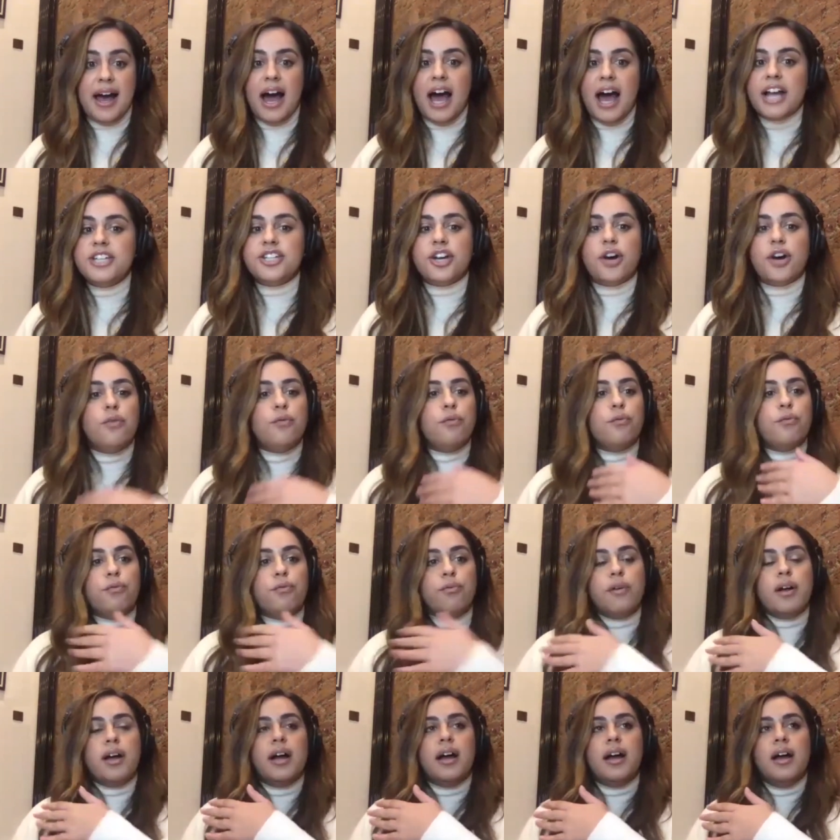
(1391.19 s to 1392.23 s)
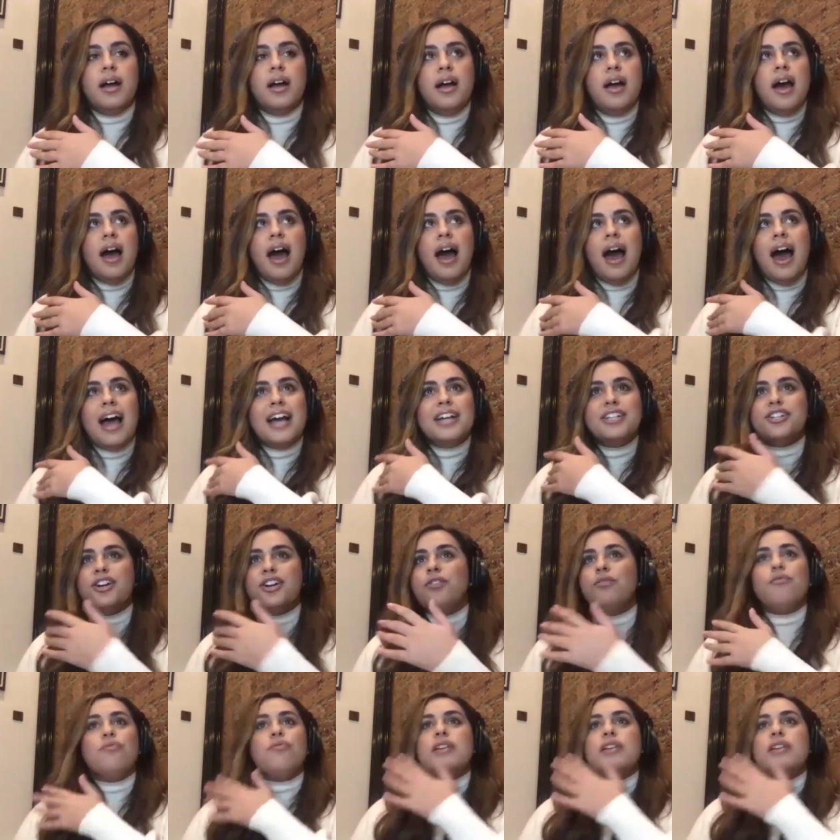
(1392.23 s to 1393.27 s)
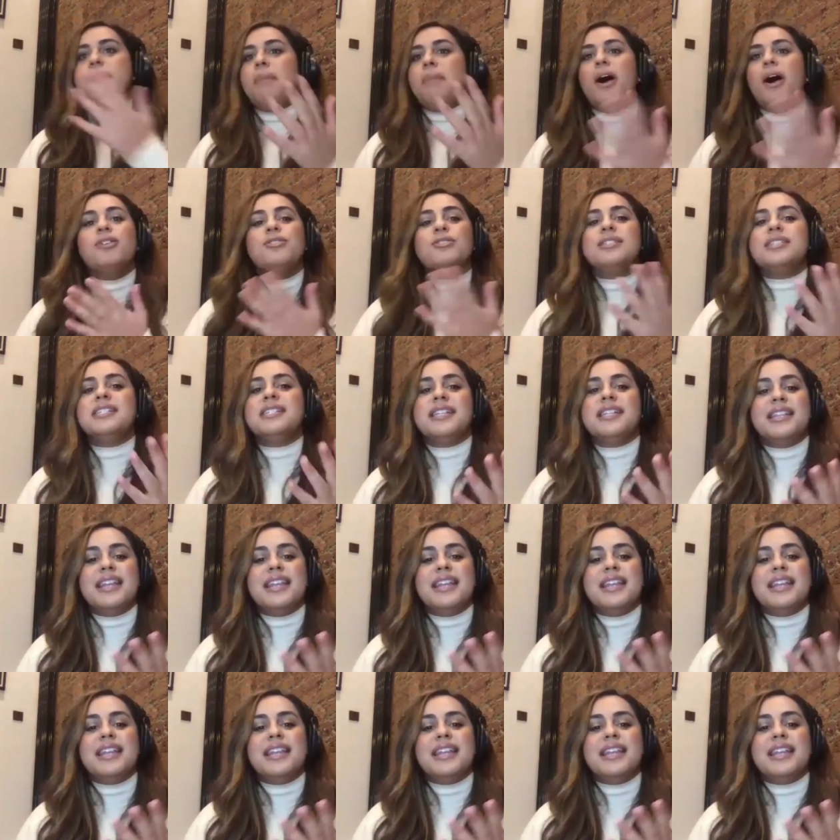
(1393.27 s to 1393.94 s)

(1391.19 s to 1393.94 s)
I don't repost